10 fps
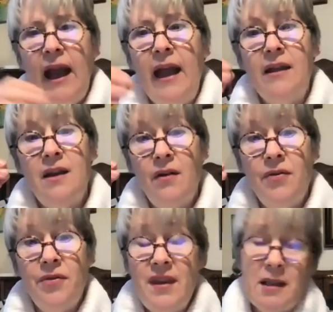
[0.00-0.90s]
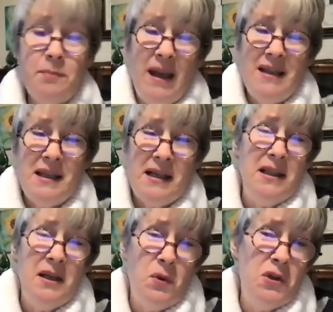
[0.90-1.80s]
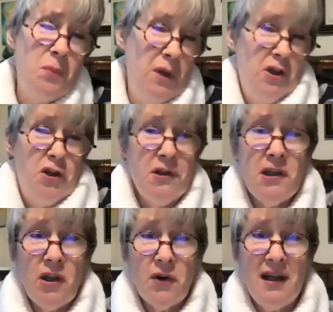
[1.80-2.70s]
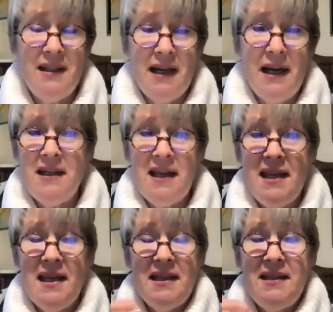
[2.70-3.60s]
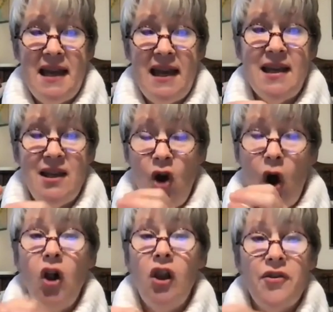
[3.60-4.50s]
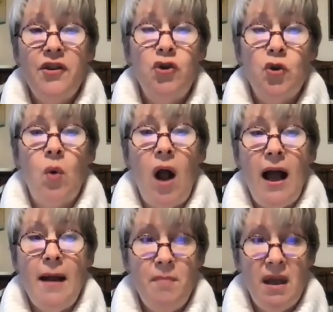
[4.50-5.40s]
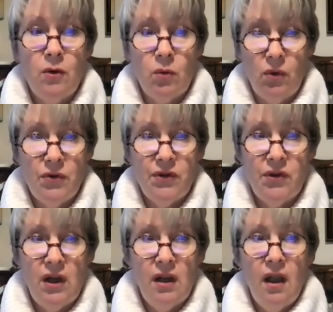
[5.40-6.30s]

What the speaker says: And this basically was what Schussler had done. He had taken all of the dry minerals.